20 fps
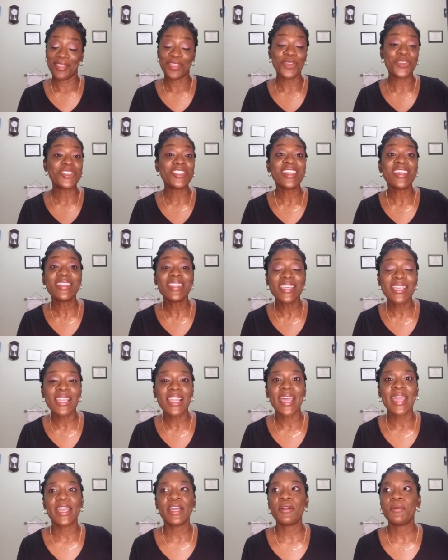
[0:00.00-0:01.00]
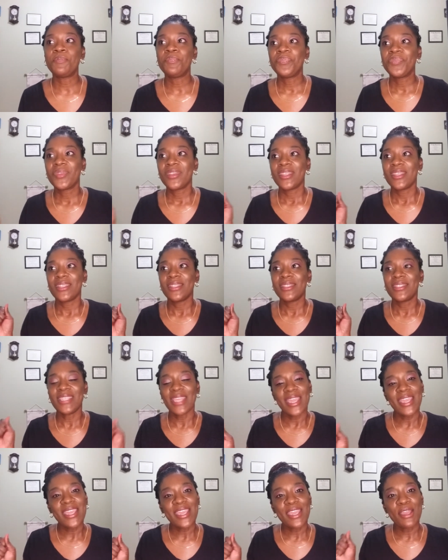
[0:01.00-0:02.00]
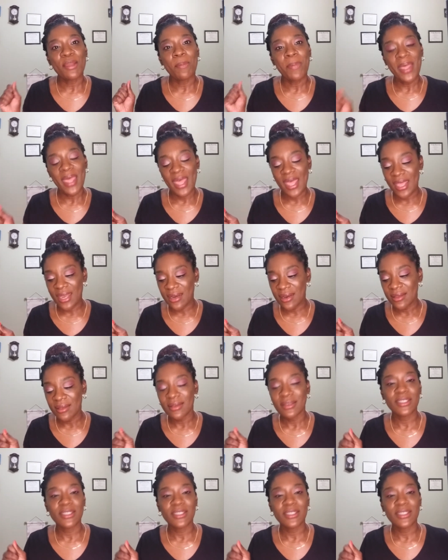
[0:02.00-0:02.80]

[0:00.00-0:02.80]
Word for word: there's nothing like taking pen